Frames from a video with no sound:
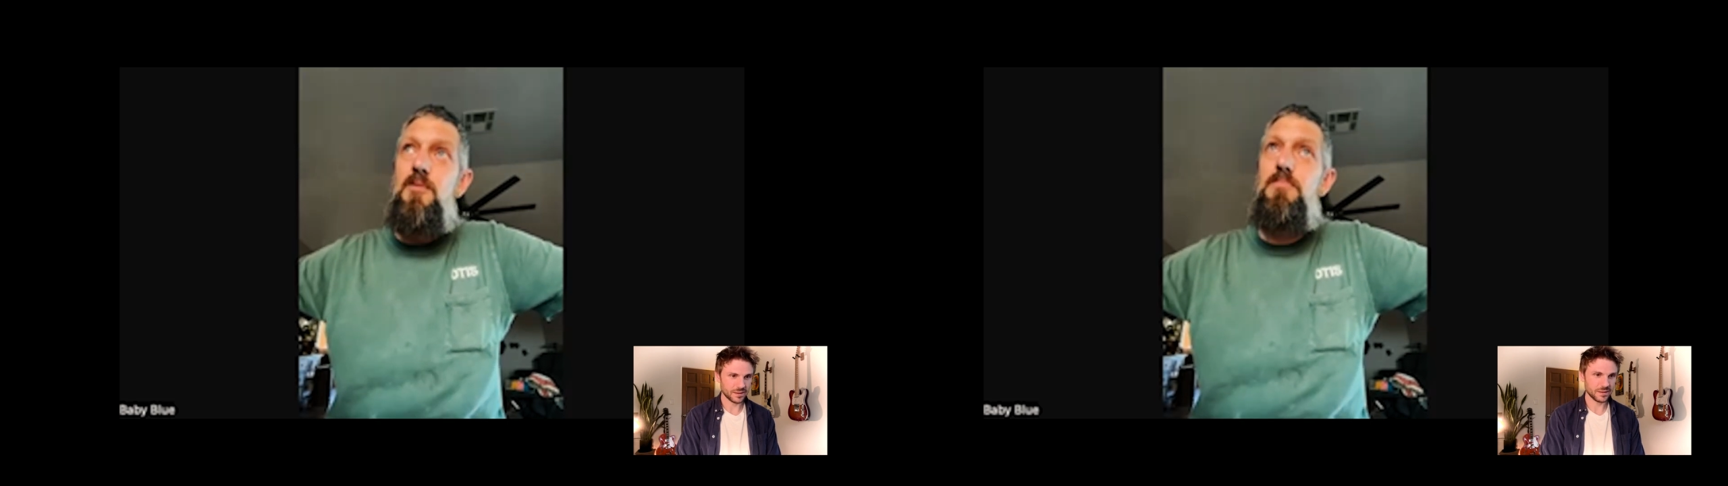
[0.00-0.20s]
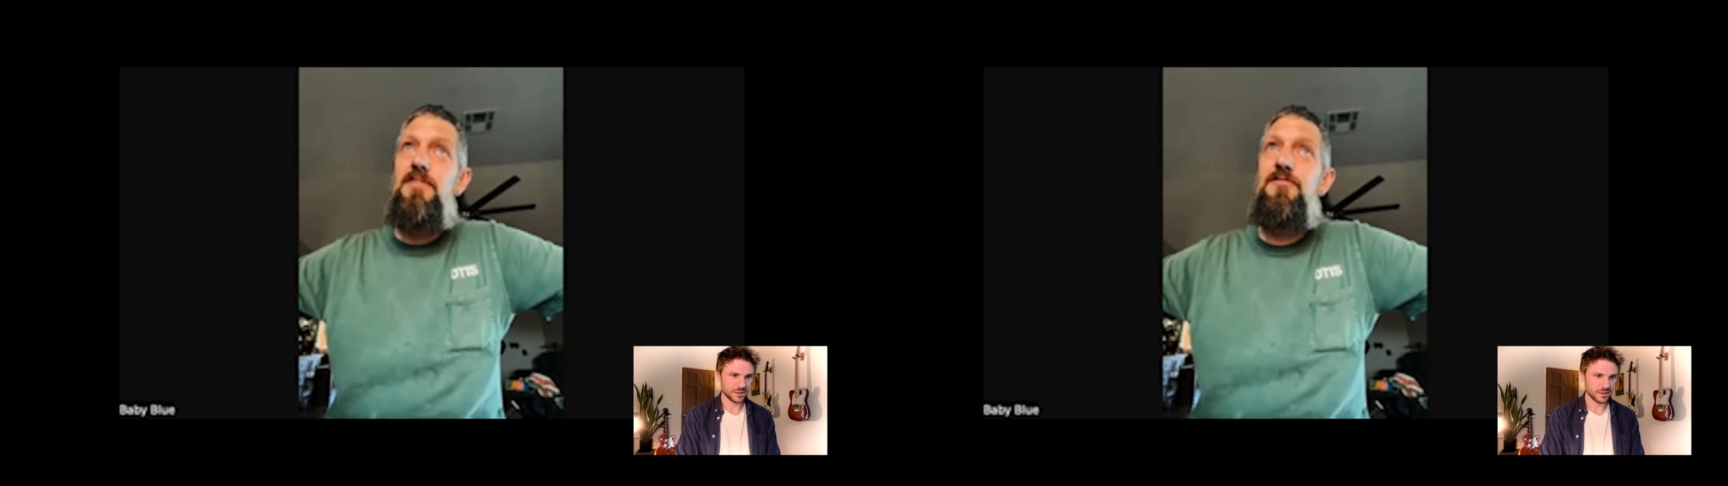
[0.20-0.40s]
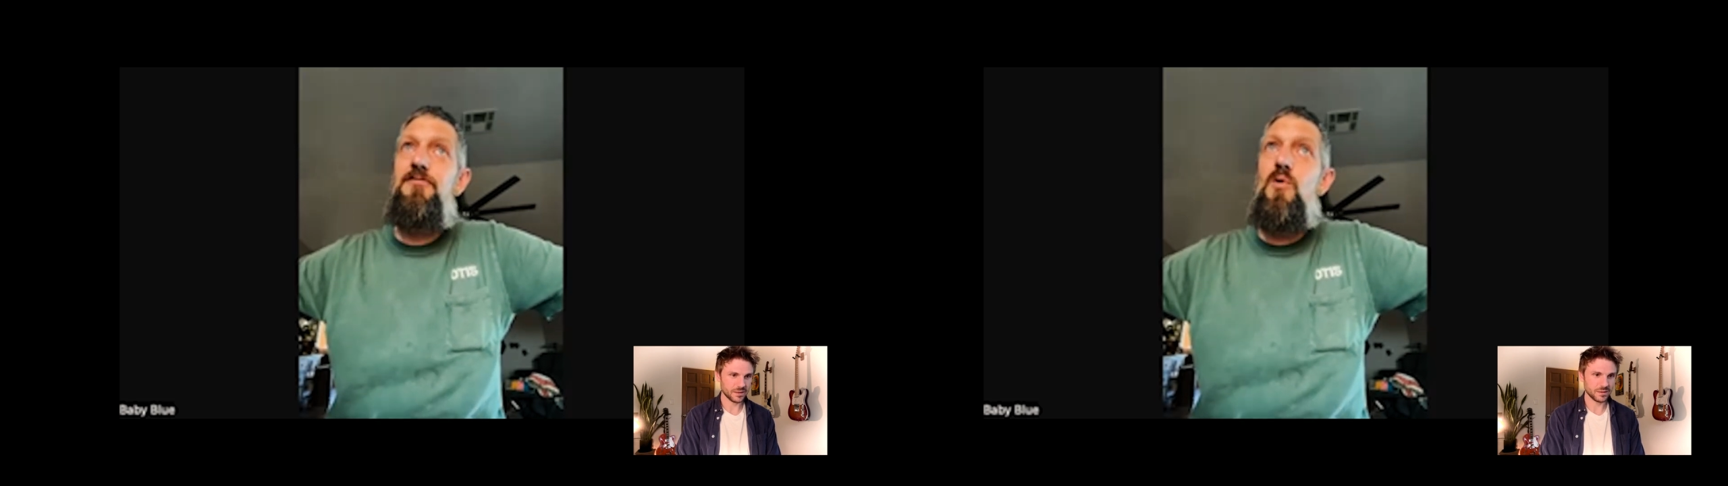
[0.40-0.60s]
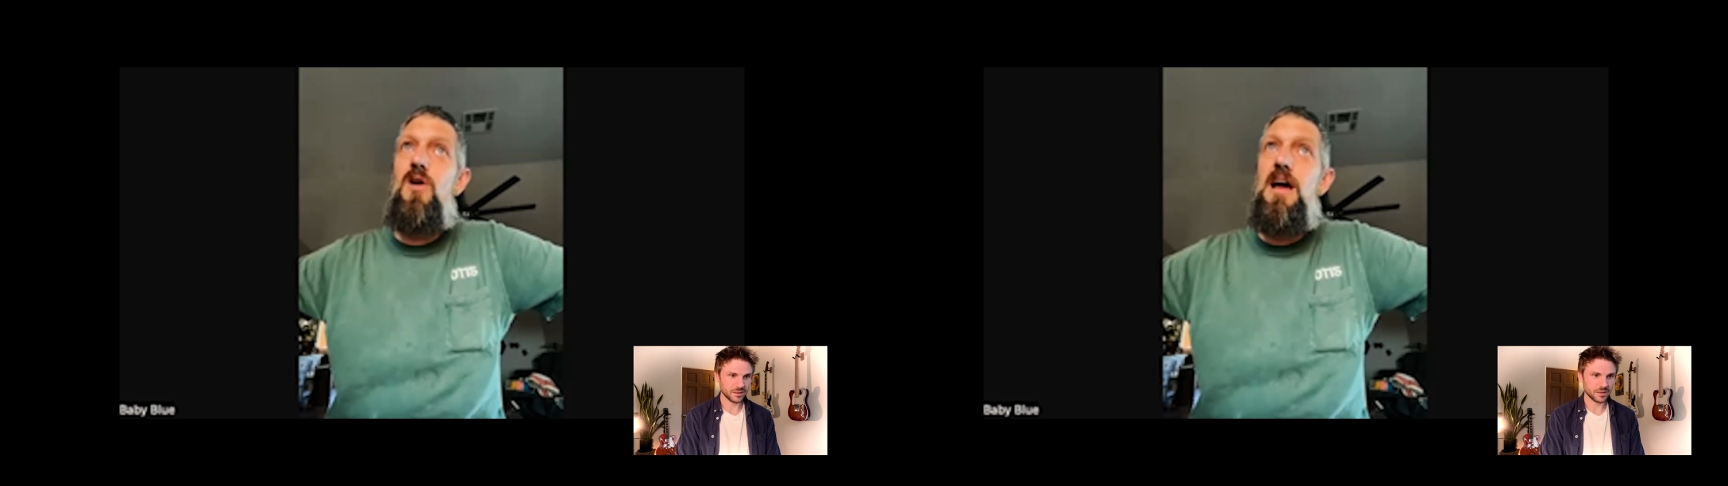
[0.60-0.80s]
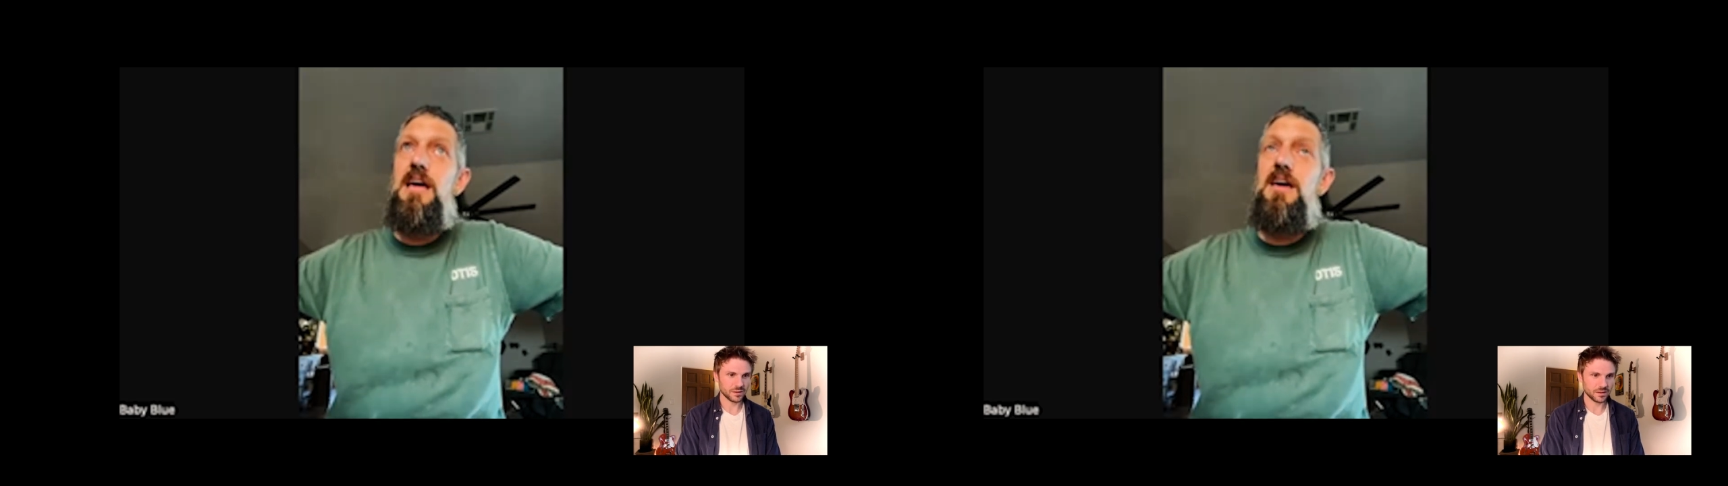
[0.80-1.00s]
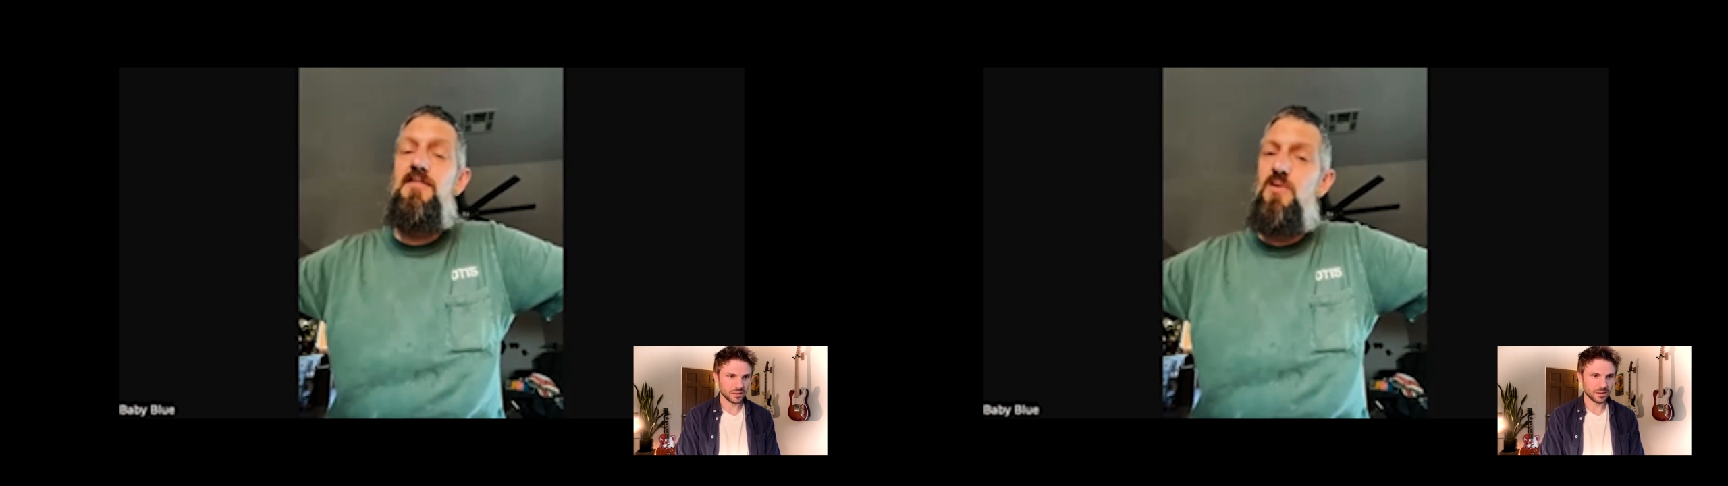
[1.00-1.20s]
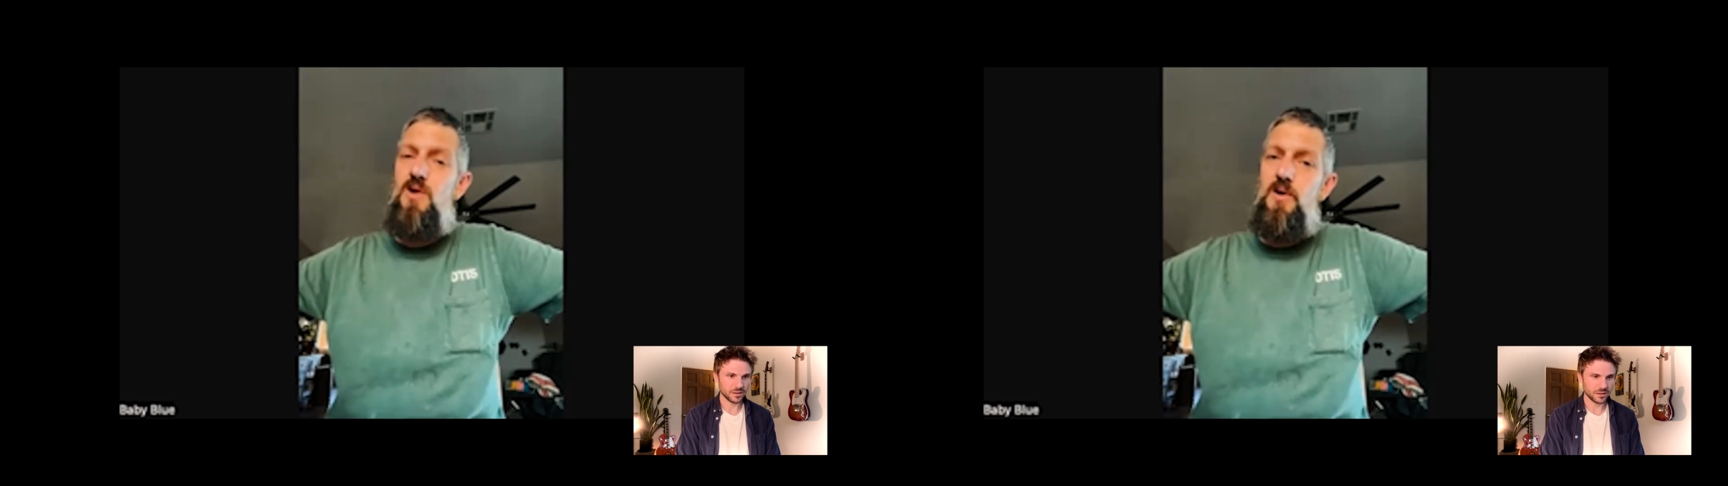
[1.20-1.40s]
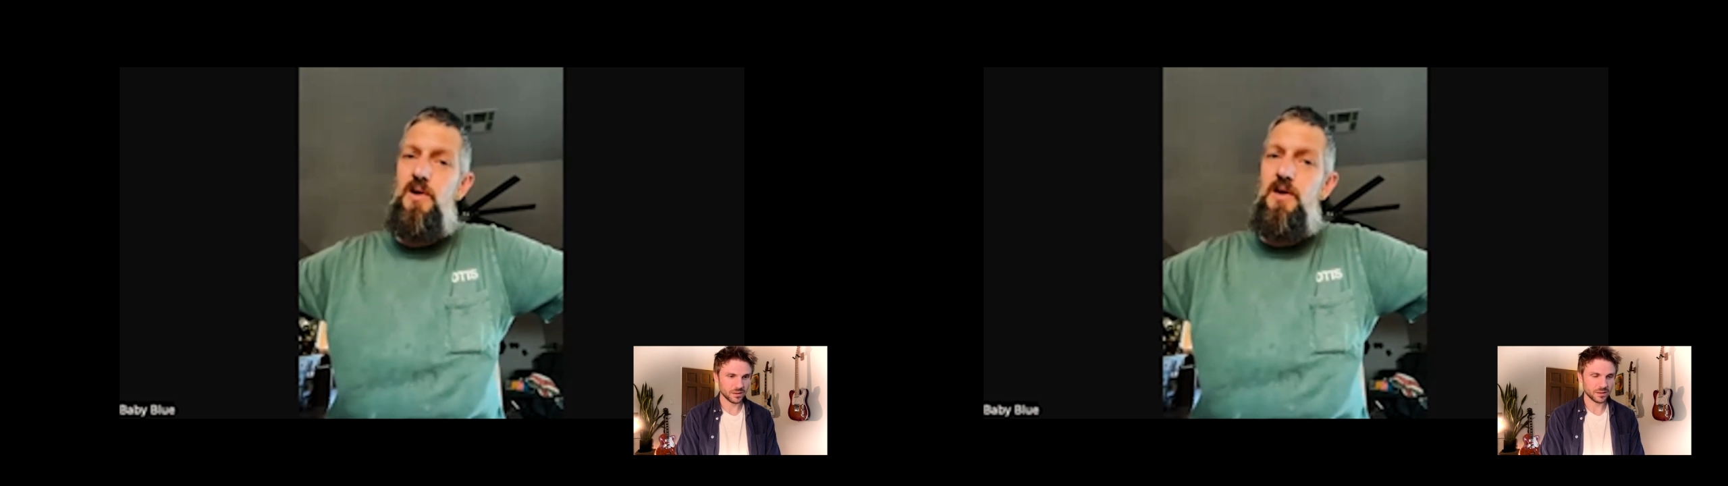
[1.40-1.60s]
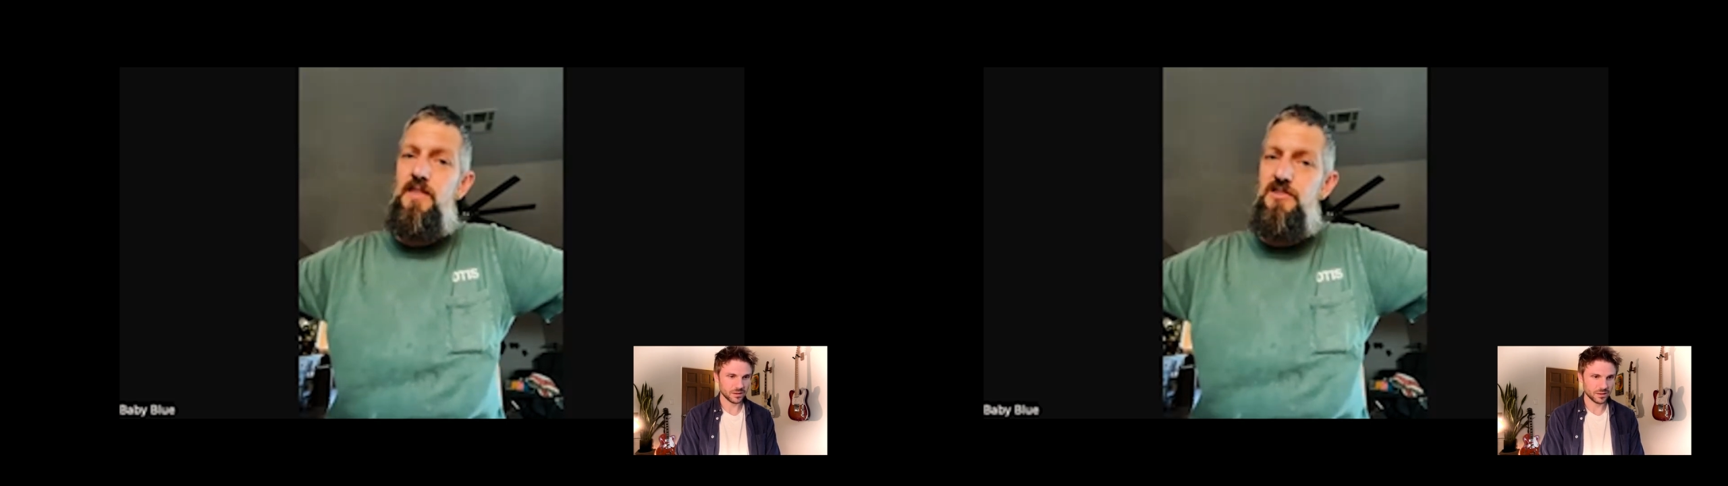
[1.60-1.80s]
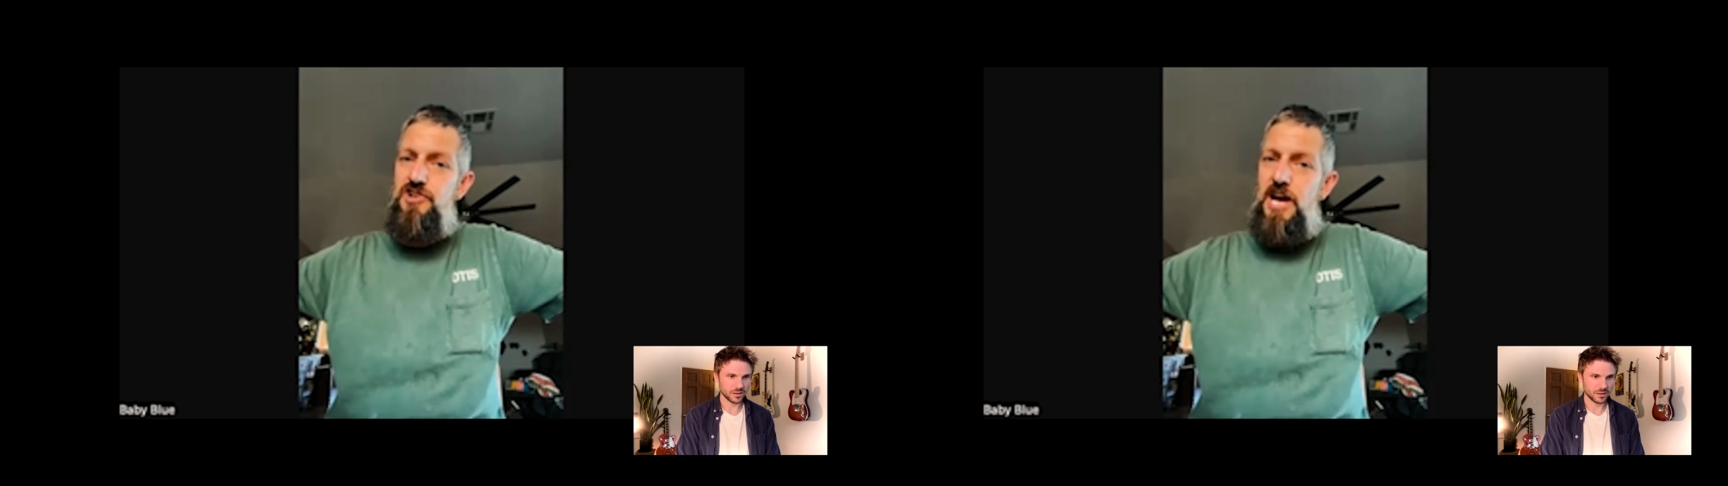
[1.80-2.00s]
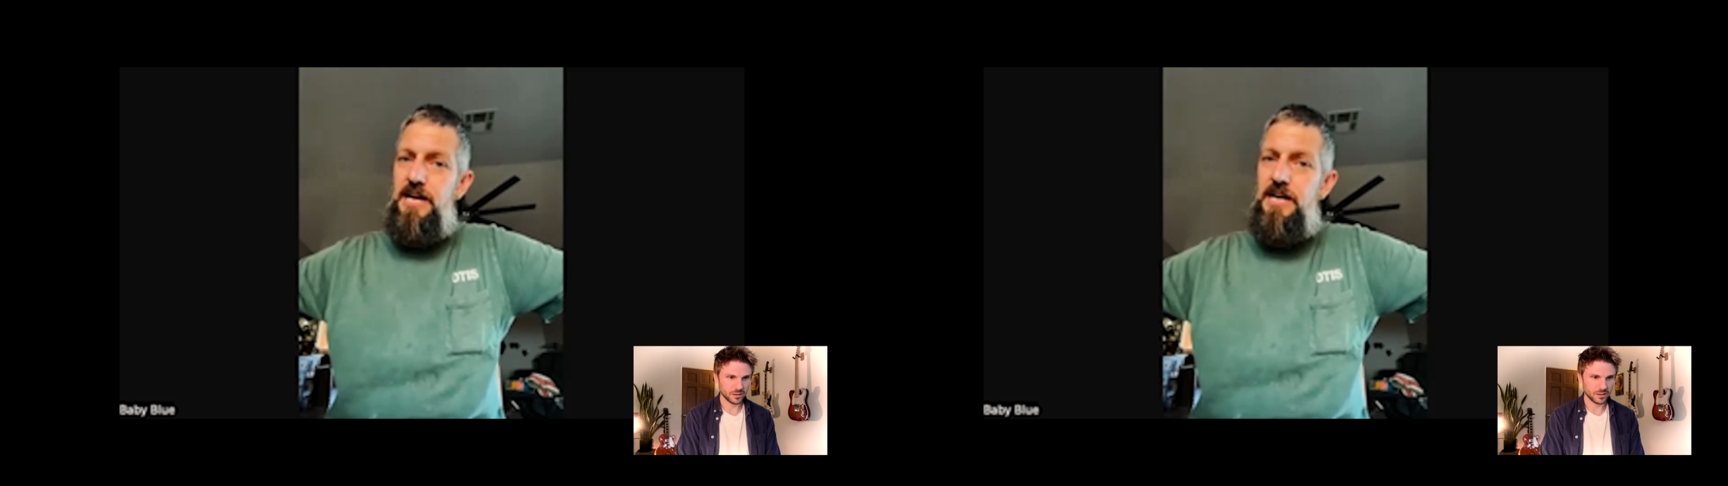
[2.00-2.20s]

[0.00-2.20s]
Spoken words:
before I even wrote you the check.